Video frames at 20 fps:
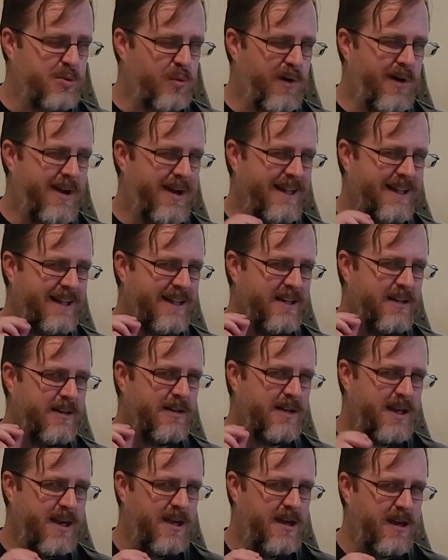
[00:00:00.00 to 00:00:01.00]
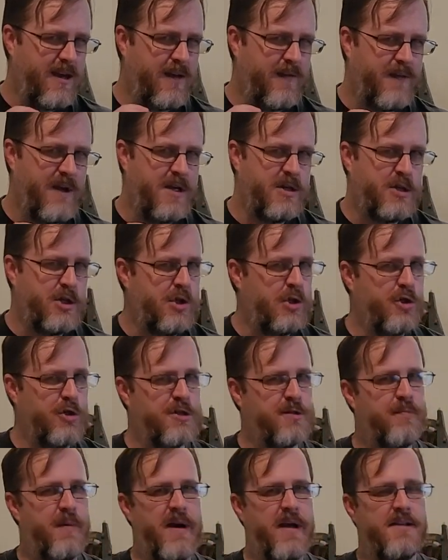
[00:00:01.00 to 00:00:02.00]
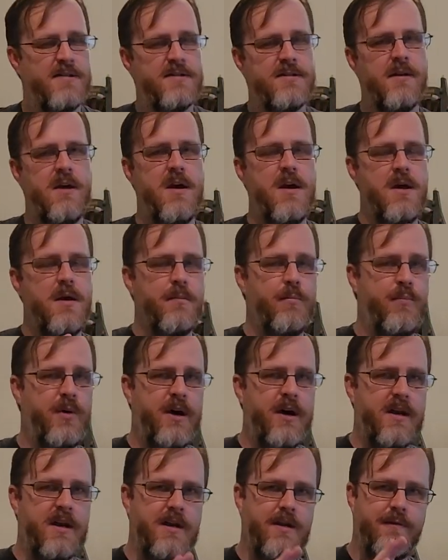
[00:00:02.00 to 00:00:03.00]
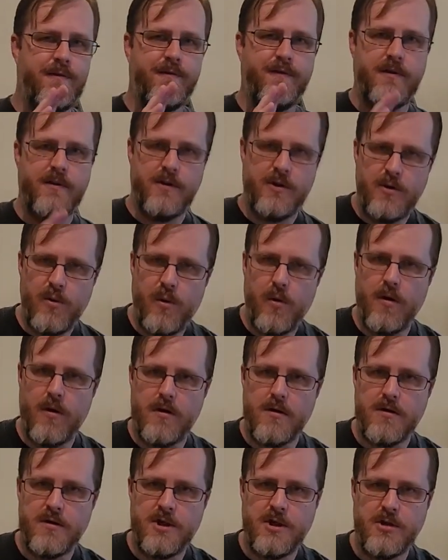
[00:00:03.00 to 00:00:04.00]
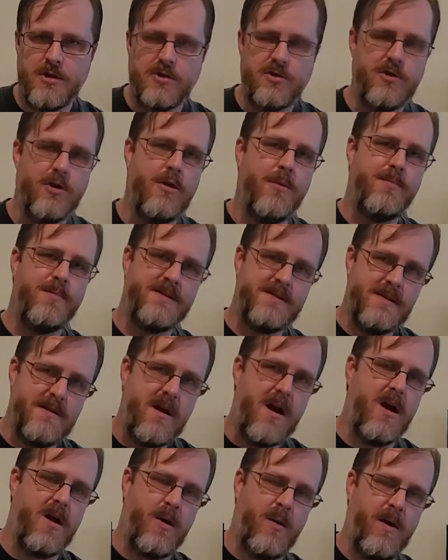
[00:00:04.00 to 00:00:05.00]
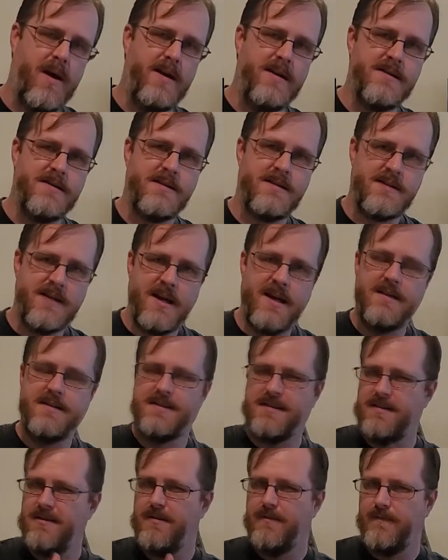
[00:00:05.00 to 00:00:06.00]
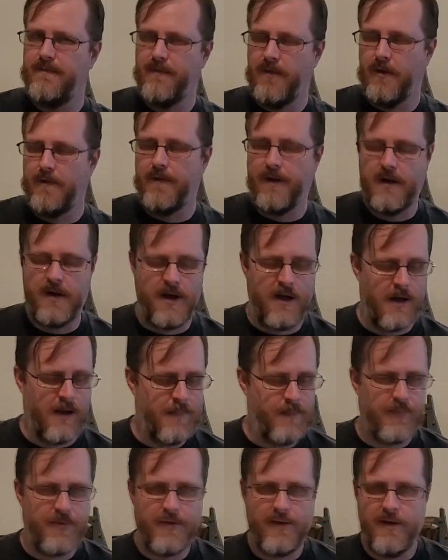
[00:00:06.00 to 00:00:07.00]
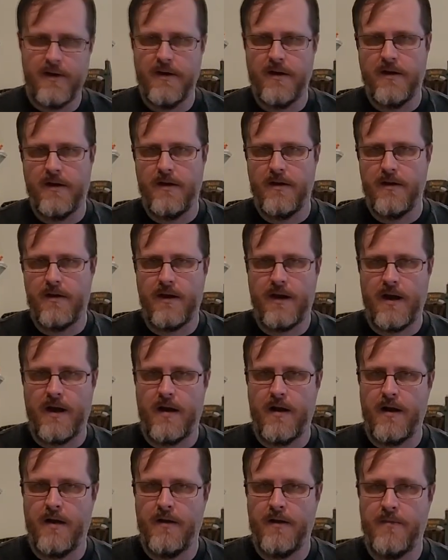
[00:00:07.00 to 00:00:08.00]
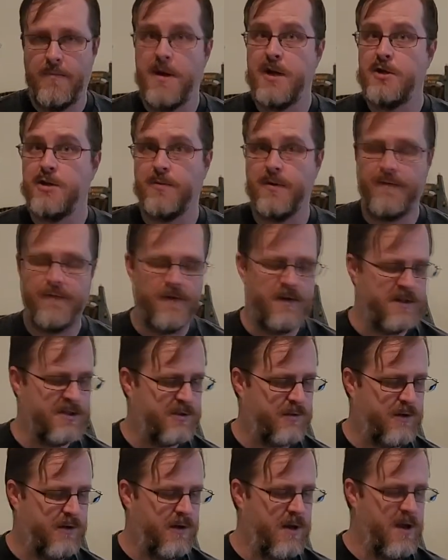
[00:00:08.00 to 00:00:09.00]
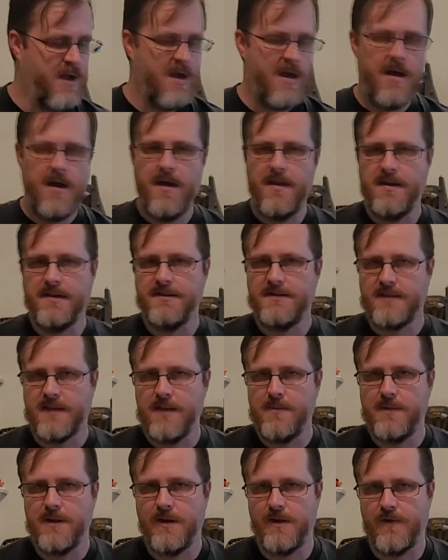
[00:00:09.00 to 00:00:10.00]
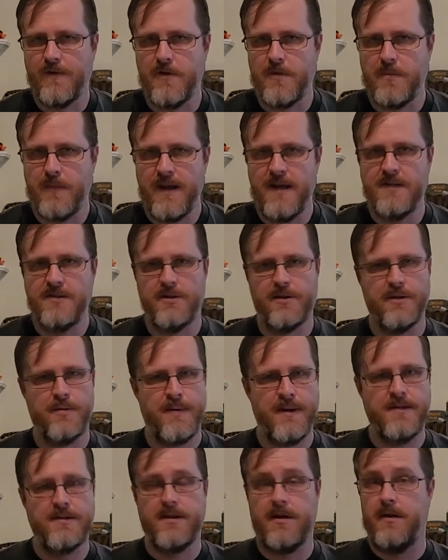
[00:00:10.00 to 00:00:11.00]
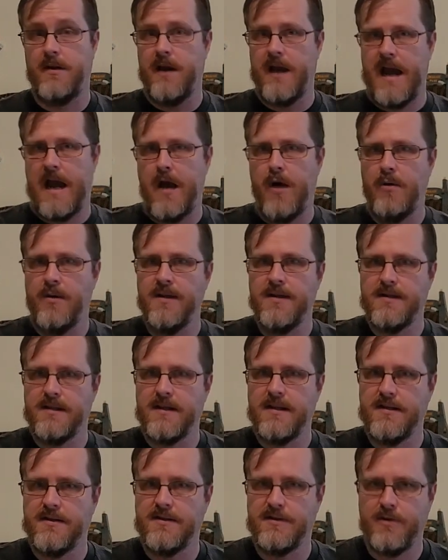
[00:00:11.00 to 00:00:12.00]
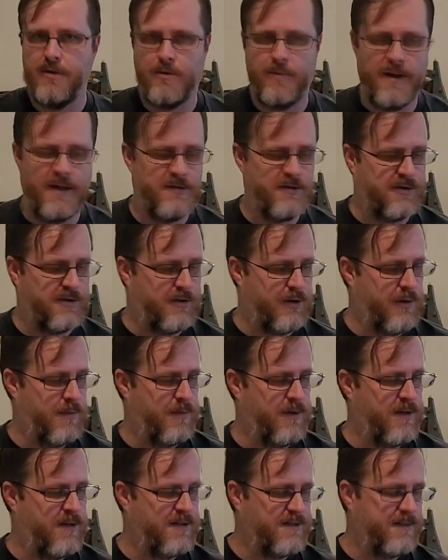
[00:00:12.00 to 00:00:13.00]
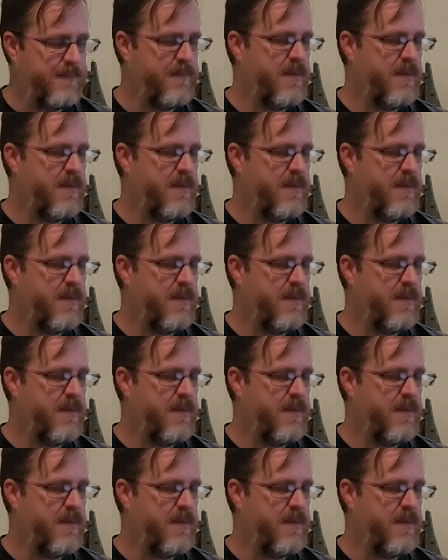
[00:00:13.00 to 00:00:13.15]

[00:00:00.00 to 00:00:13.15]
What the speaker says: want a little kick of that ginger spice. But if your ginger syrup is not quite as intense, then feel free to up the measurement for this one. And then same thing for the basil, depends on how intense your basil syrup is.